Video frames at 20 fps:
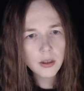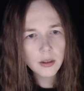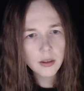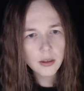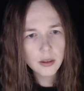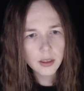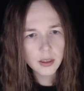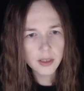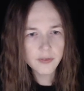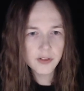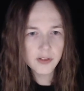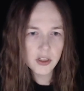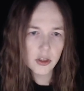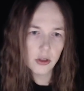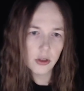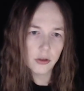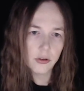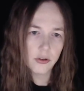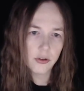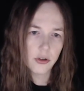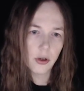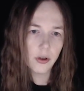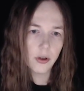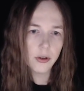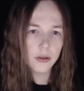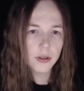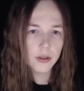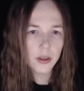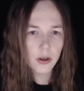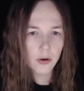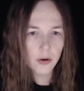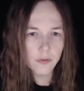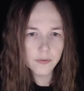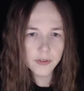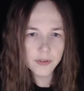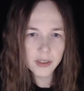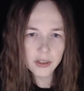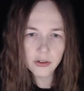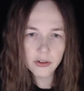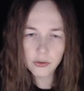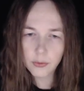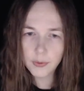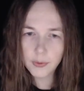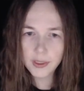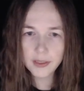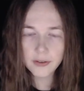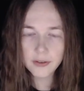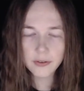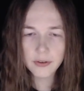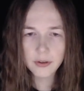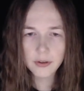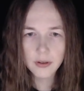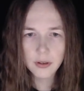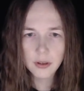Giving John's shoulder a comforting squeeze,